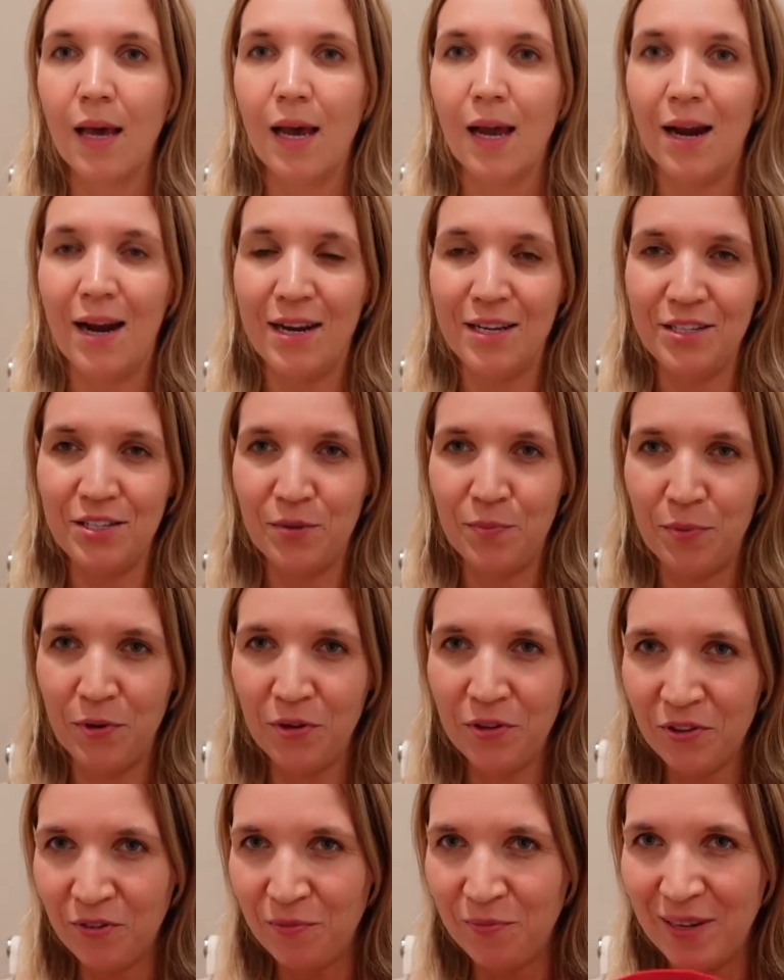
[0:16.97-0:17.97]
Alright, so
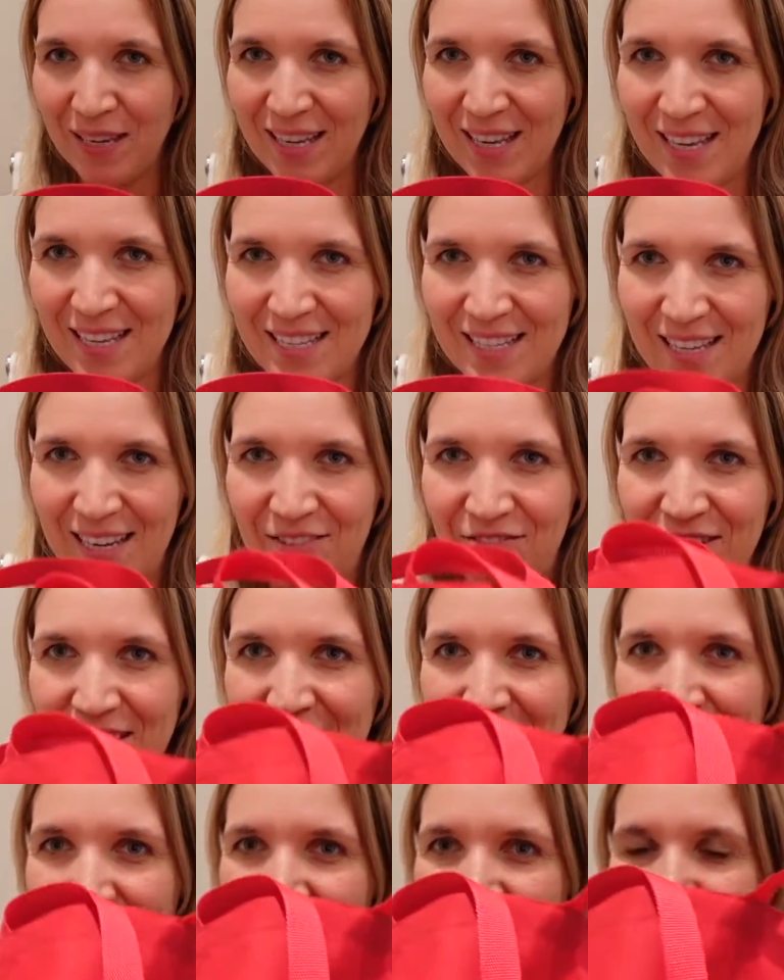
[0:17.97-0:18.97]
both of my kids, they
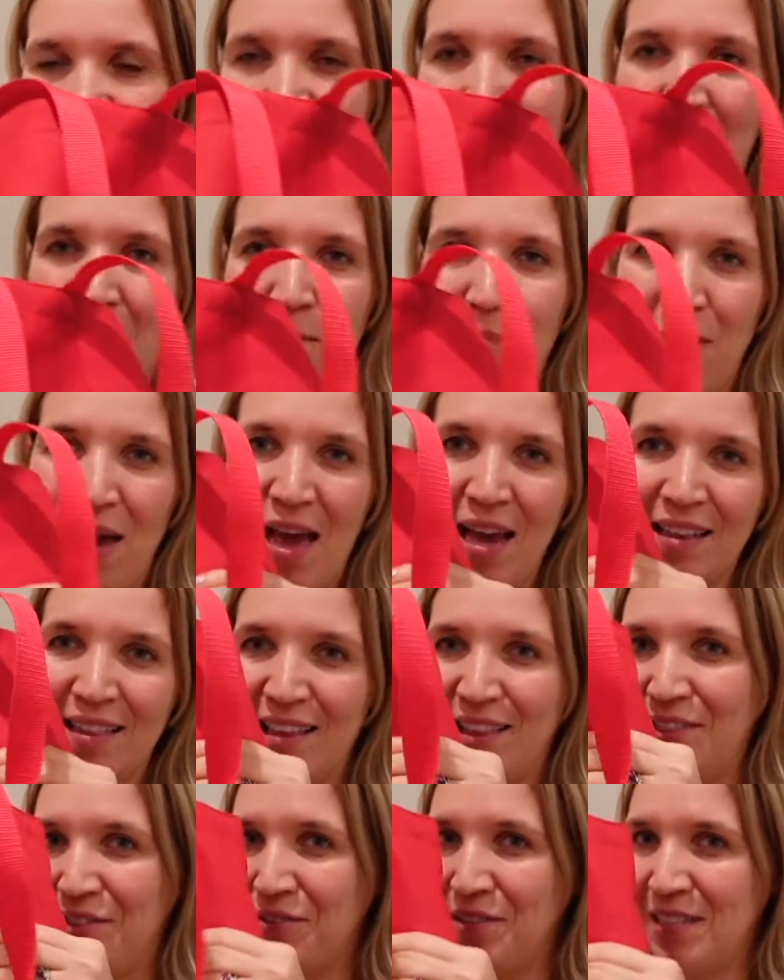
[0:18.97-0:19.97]
received a bag
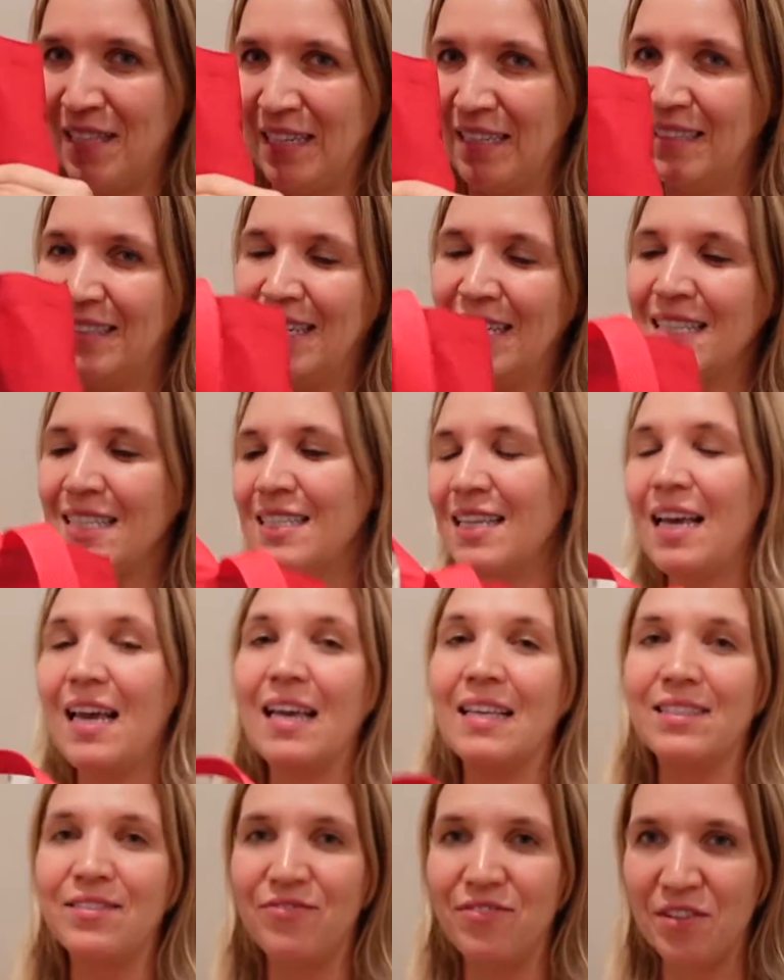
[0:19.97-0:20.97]
that looks like this.
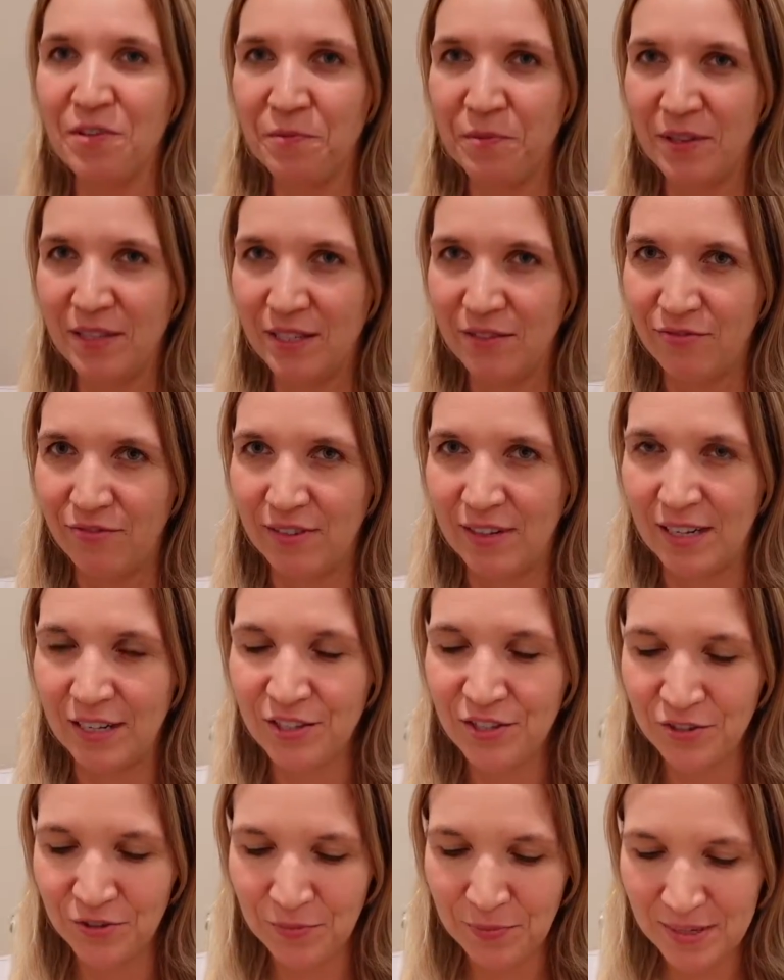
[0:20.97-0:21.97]
It's filled with different
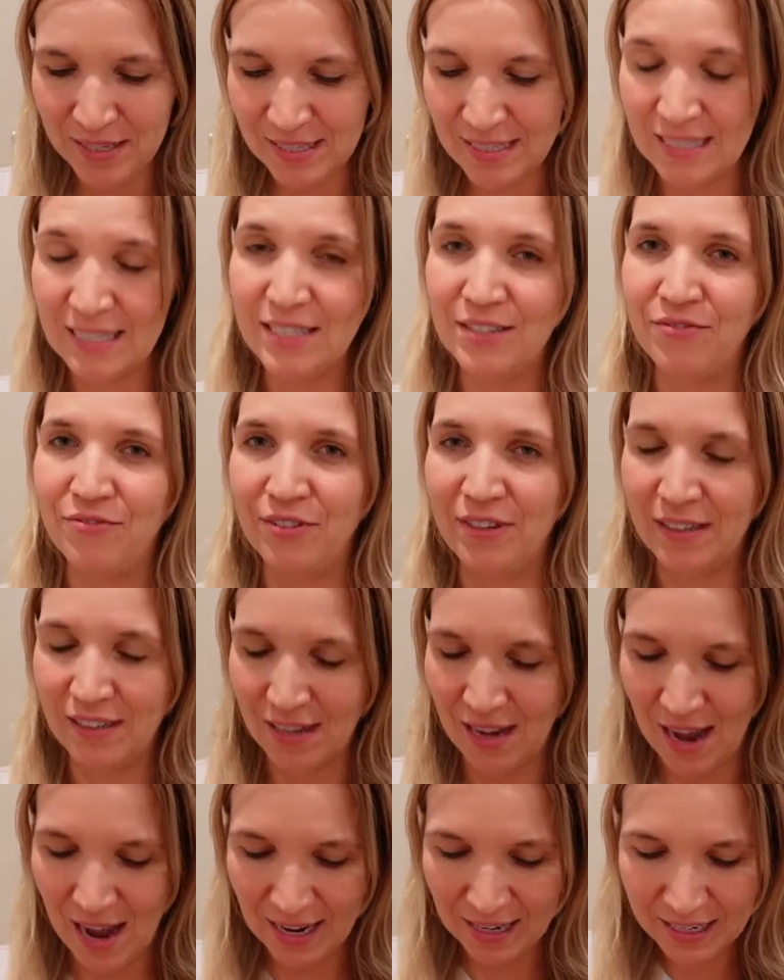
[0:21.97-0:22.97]
instruments and
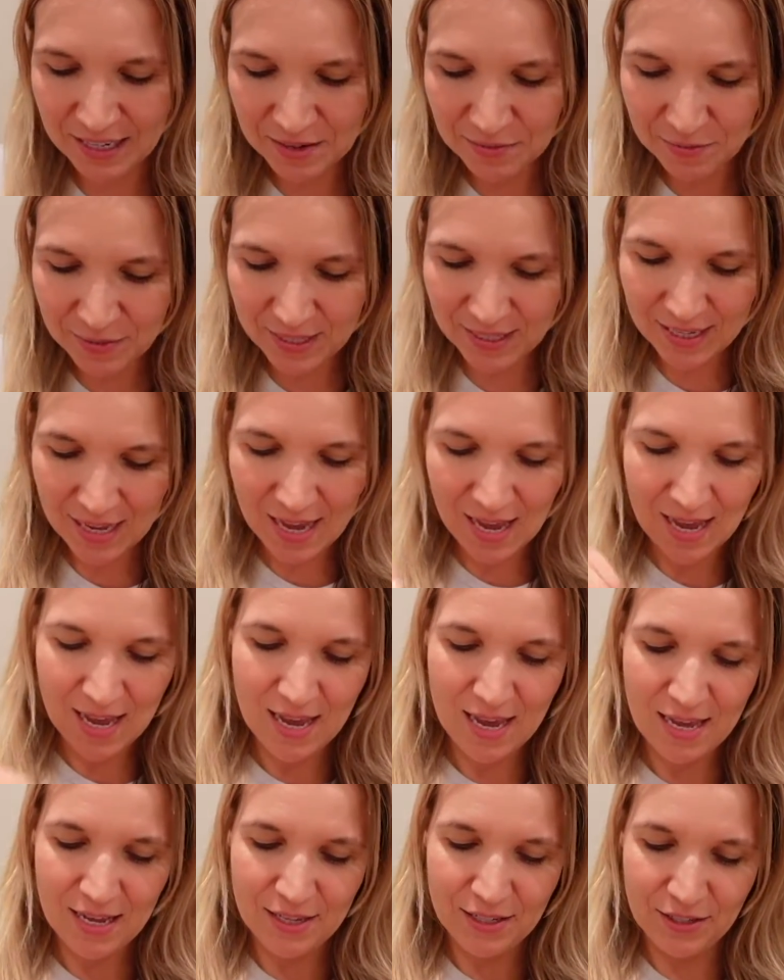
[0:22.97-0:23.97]
different items.
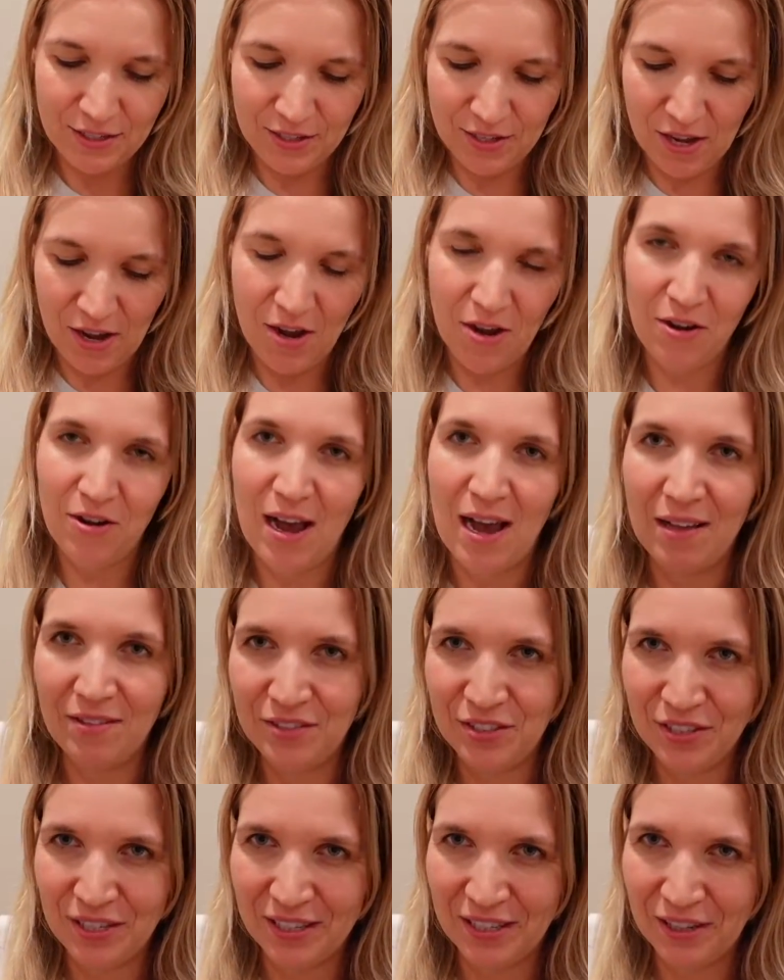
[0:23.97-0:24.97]
So I'm
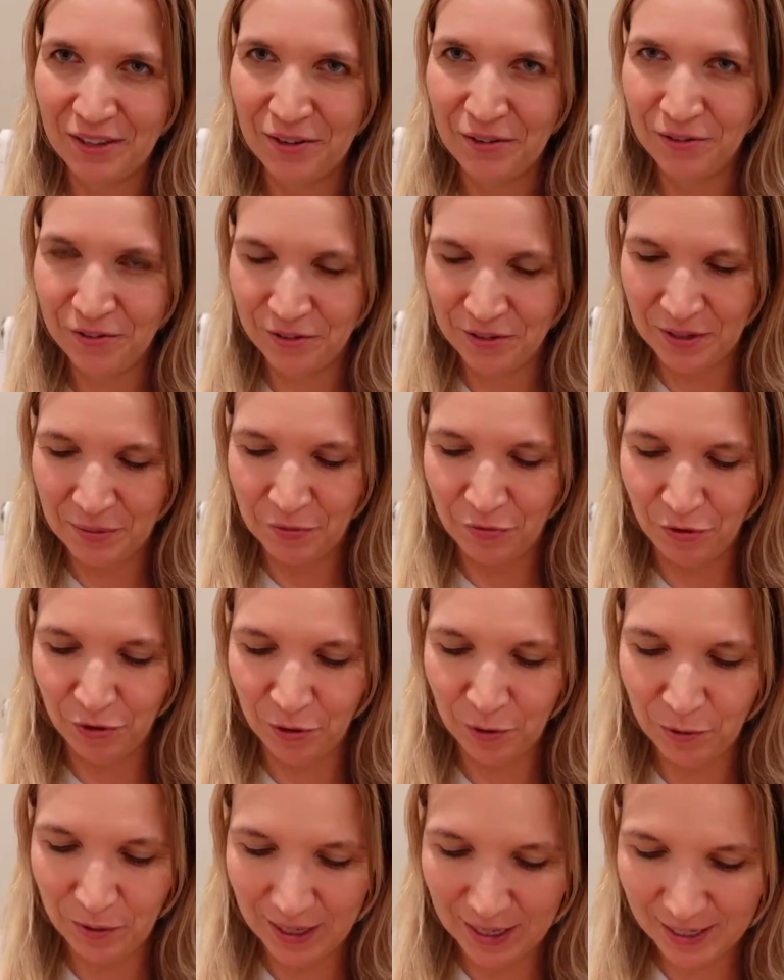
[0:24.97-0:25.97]
just gonna go through them real
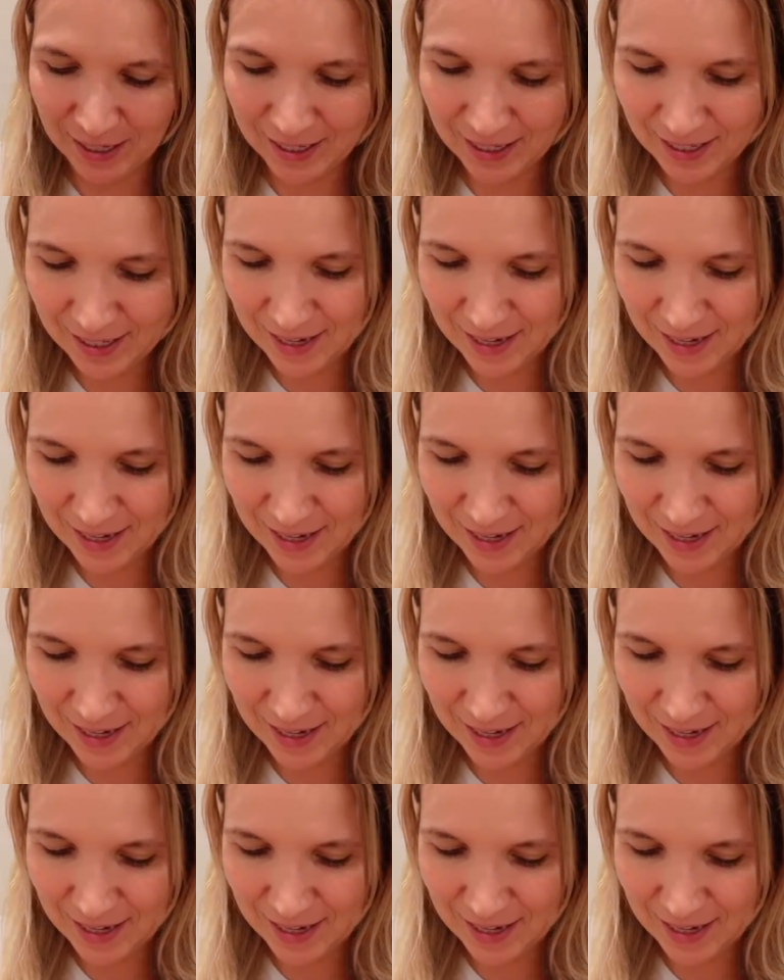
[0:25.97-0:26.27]
quick.